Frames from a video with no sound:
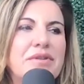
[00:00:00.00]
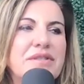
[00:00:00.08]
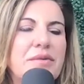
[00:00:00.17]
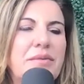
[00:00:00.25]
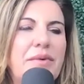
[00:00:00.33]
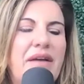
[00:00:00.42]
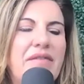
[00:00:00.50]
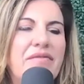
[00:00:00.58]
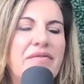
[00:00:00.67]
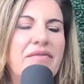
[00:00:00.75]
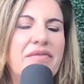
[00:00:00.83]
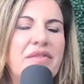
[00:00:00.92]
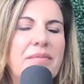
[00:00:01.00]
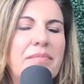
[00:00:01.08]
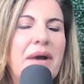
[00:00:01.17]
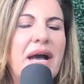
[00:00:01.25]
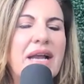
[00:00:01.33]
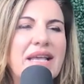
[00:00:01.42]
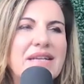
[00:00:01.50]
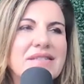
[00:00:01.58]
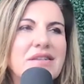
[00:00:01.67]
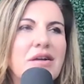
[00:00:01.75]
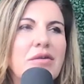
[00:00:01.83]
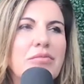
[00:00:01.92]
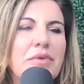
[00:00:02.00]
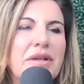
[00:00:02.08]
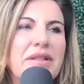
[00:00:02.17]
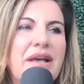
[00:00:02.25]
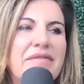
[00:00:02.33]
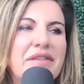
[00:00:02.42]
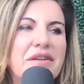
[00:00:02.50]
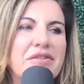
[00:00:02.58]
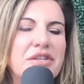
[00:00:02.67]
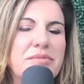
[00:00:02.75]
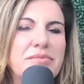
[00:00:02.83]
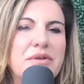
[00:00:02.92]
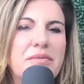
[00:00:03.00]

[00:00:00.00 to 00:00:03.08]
So we have the podcast is called Real Life Leadership.